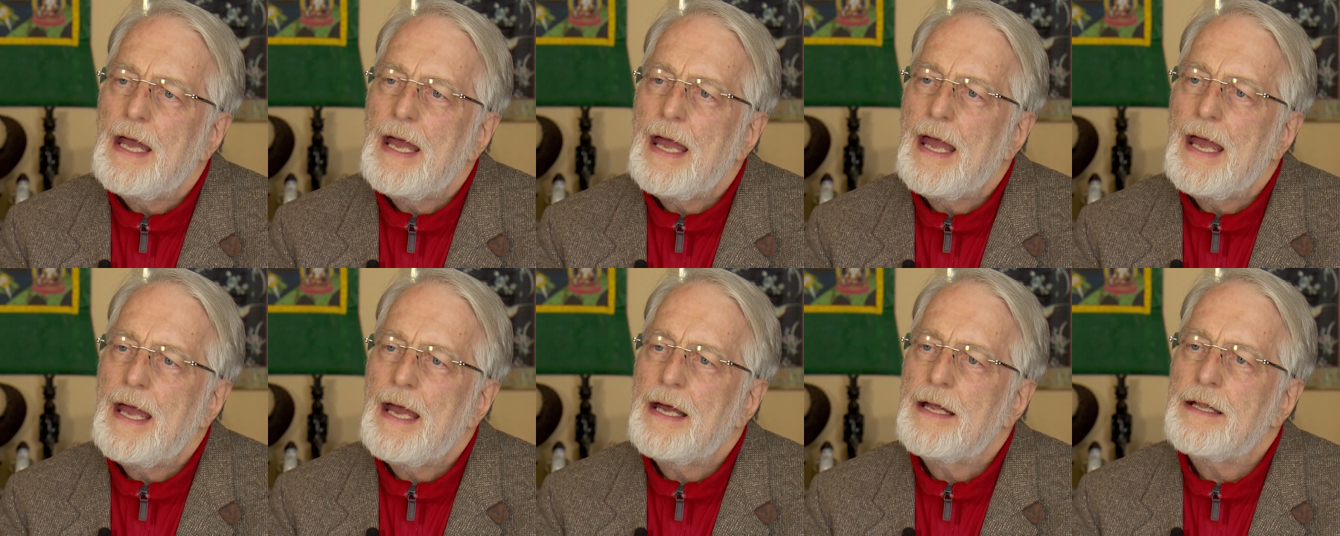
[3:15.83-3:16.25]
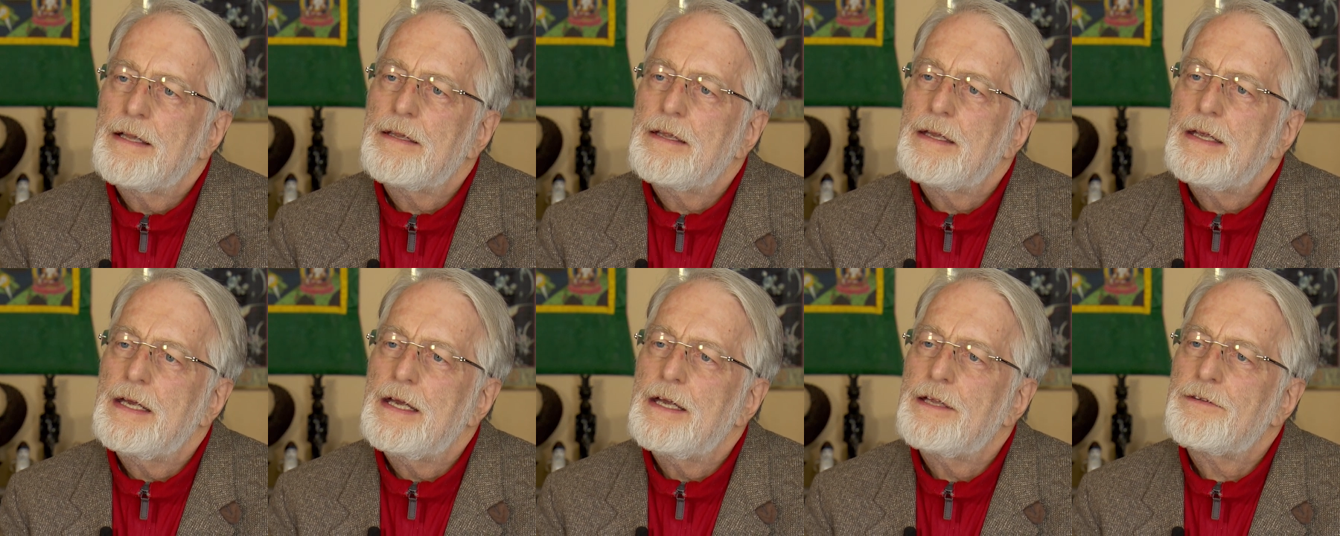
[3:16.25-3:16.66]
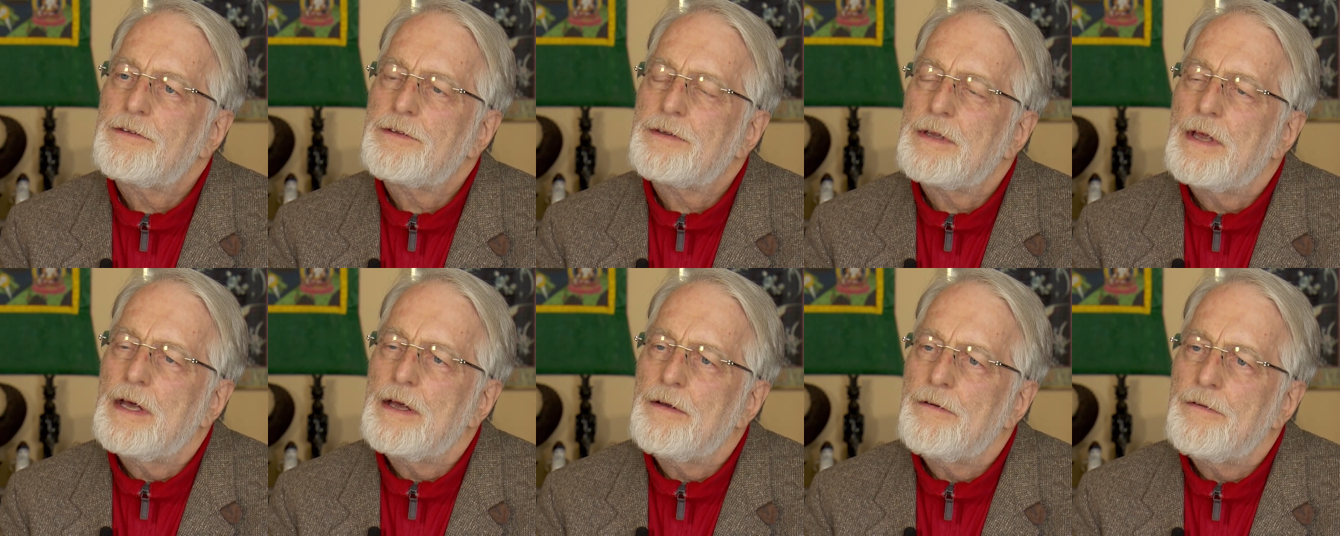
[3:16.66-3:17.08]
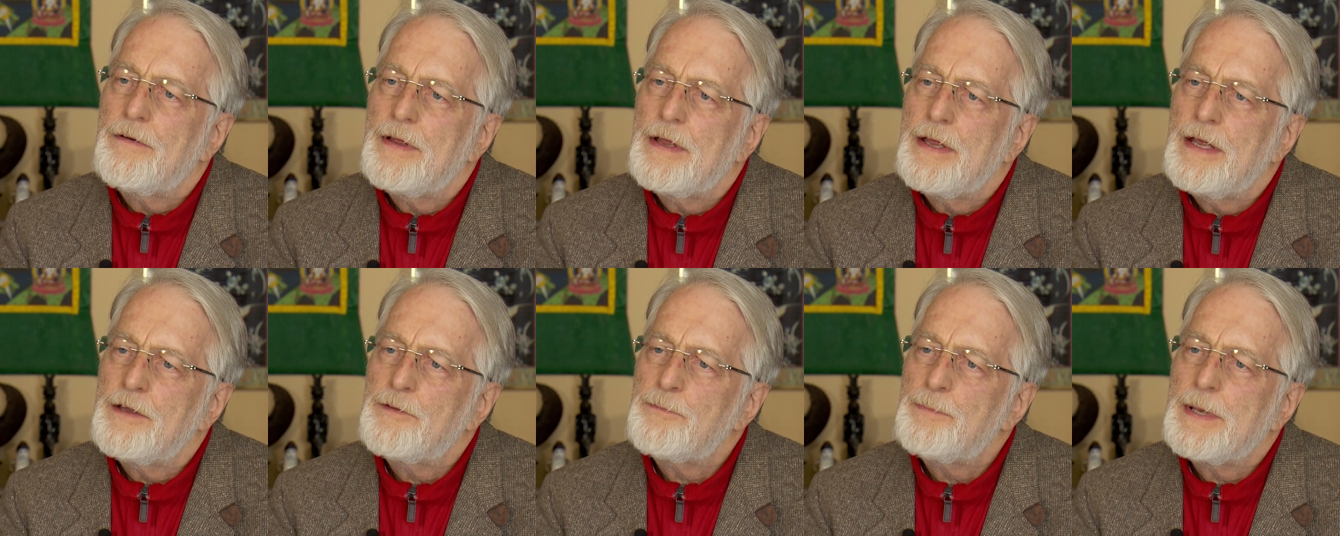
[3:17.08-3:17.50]
And it's,
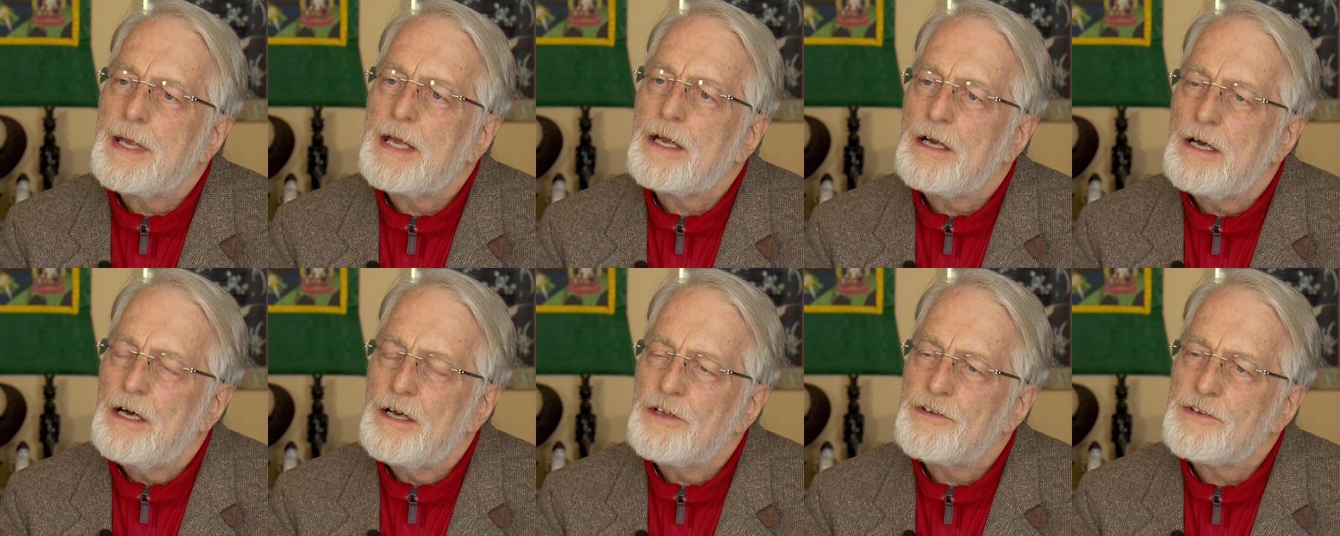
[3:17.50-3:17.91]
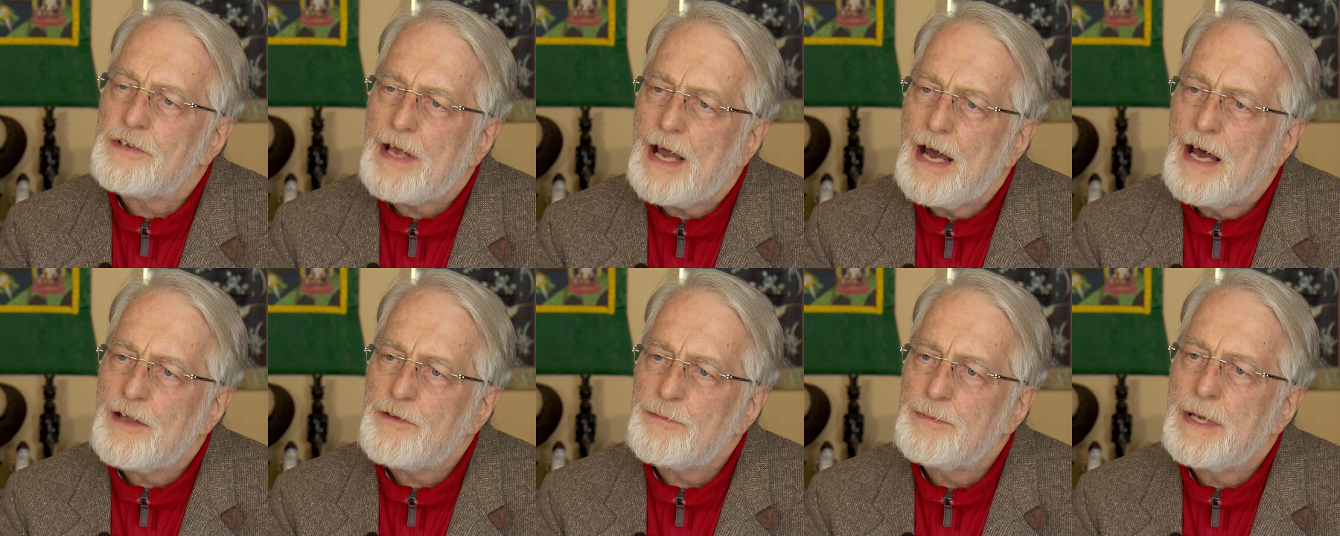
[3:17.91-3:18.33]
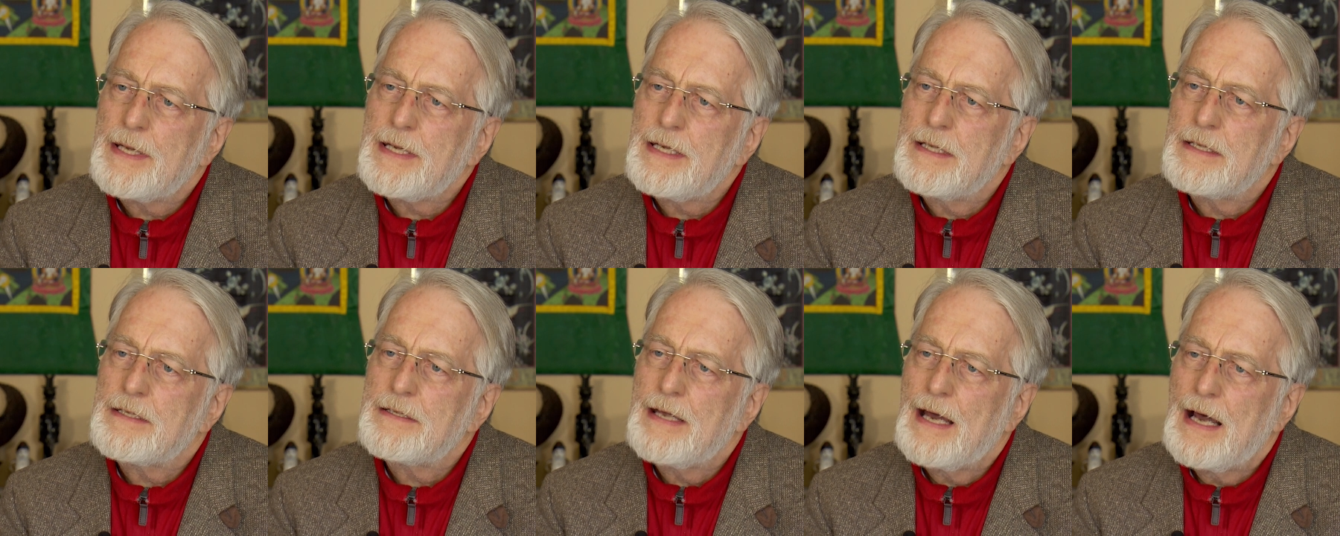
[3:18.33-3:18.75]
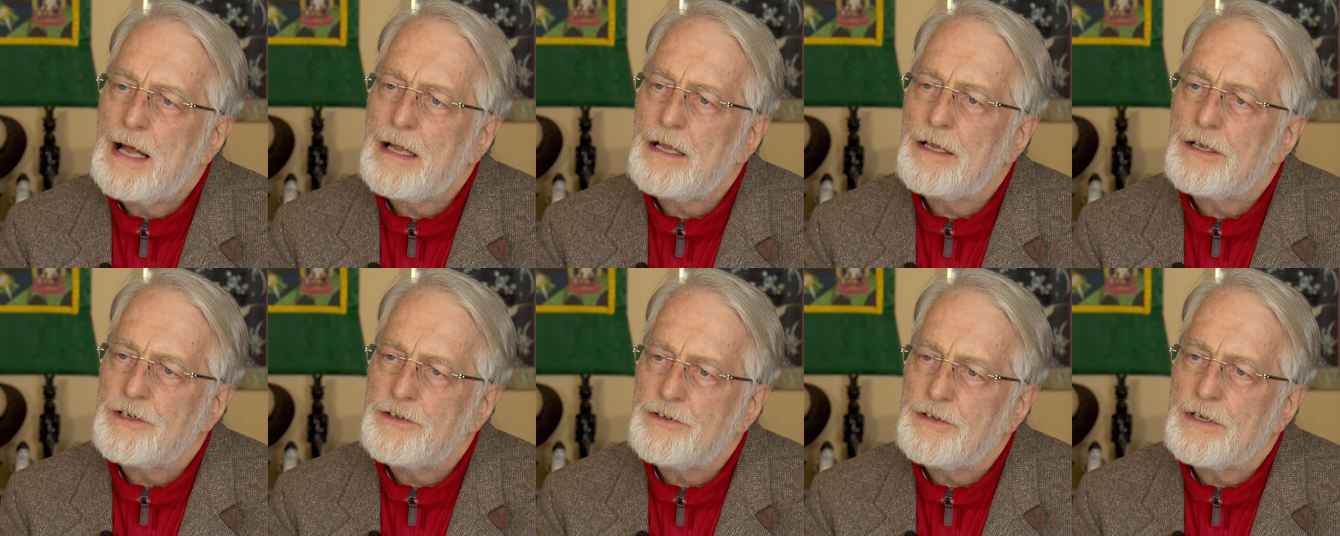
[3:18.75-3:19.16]
it's because cosmic
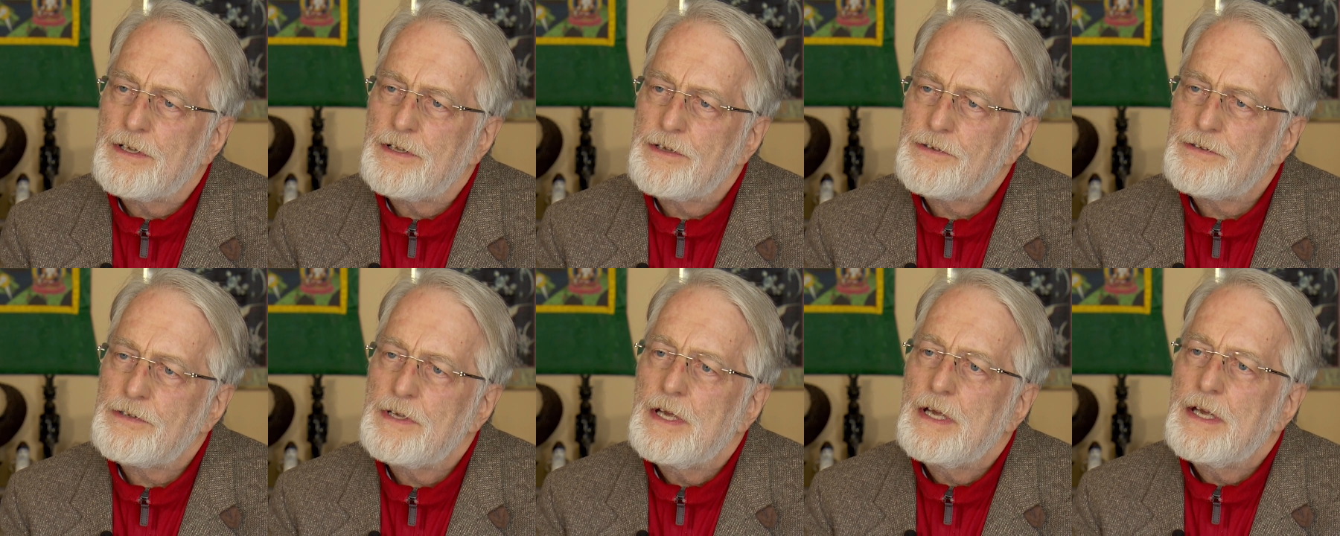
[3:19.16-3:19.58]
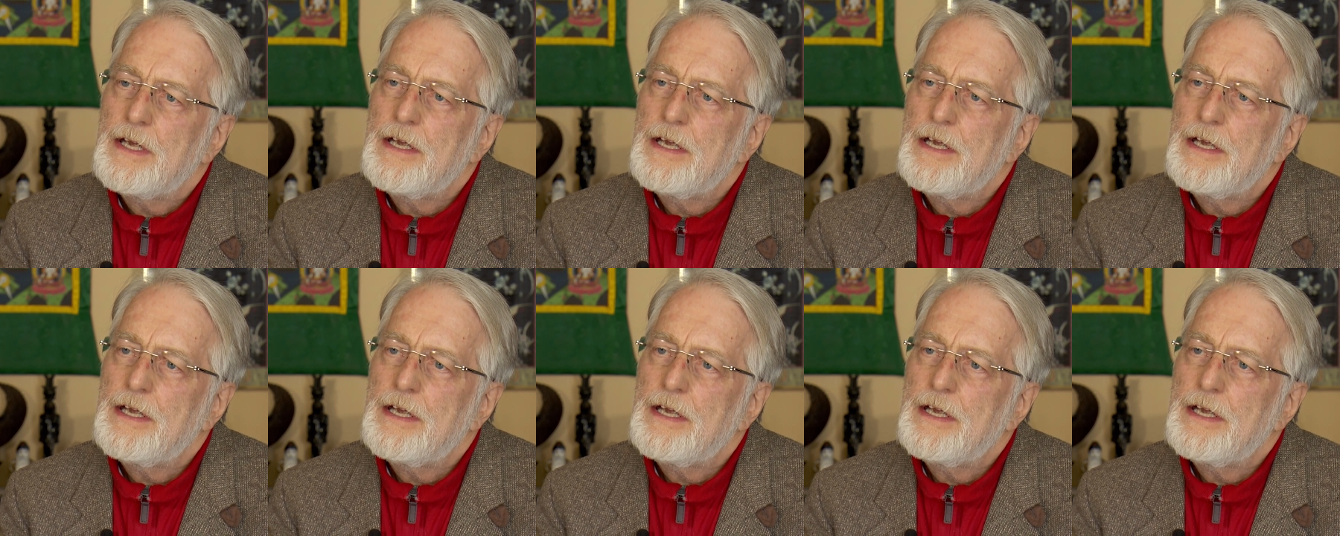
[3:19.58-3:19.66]
intelligence